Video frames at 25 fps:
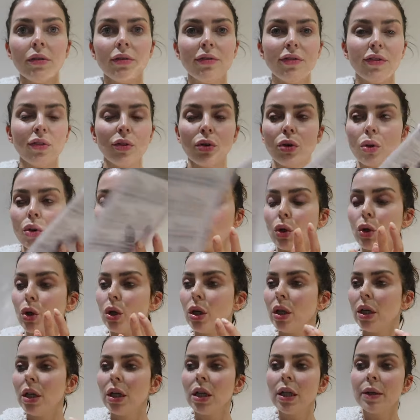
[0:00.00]

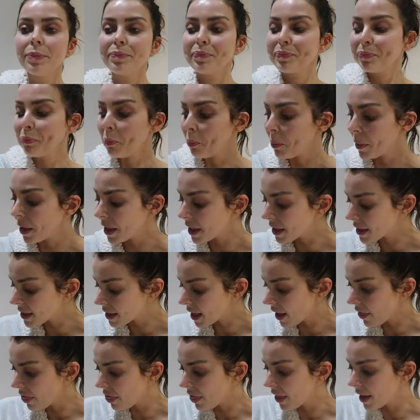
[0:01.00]
for meat
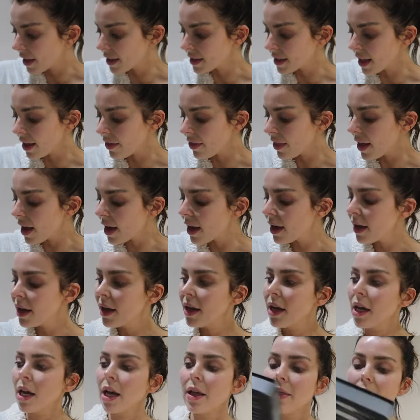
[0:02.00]
and things like that.
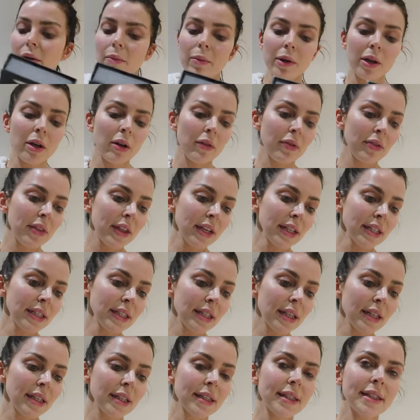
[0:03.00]
And then we got
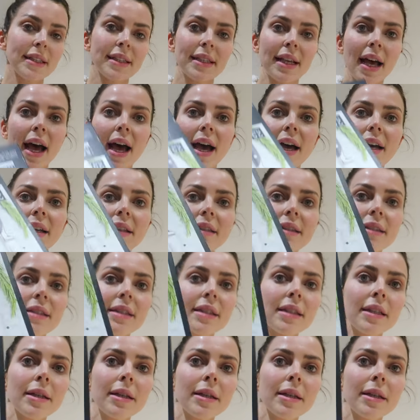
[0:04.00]
this set.